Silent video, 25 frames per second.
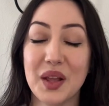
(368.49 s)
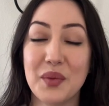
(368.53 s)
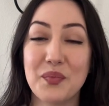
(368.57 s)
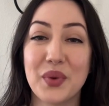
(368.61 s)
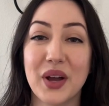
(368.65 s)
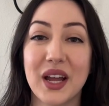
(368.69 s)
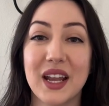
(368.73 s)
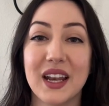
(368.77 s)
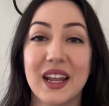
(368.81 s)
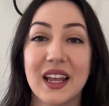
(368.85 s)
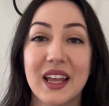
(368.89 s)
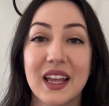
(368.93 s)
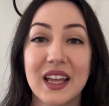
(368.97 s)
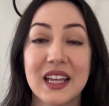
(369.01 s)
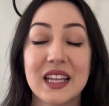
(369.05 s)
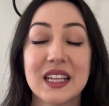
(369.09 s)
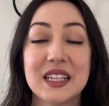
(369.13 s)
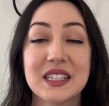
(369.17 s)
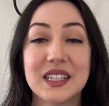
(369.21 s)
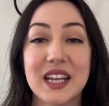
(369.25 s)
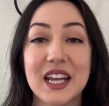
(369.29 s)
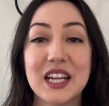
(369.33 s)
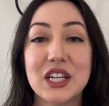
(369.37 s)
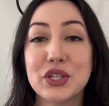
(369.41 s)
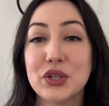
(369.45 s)
But
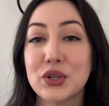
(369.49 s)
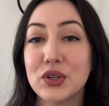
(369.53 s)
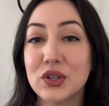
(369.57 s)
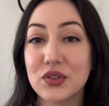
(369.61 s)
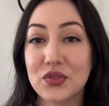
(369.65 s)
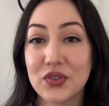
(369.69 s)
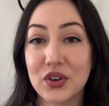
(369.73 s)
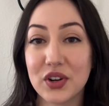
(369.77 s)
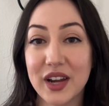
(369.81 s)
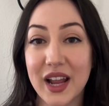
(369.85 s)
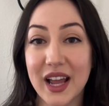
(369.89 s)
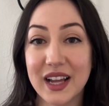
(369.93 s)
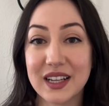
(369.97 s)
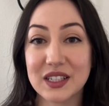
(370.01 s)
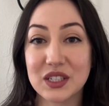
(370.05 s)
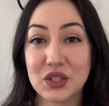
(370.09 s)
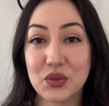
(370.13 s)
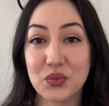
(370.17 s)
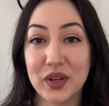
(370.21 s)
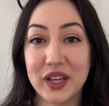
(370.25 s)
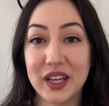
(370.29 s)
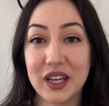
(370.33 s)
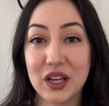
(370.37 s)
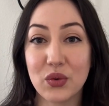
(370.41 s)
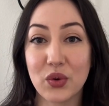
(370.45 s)
stay tuned for next
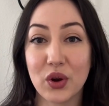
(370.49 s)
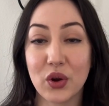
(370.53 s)
week.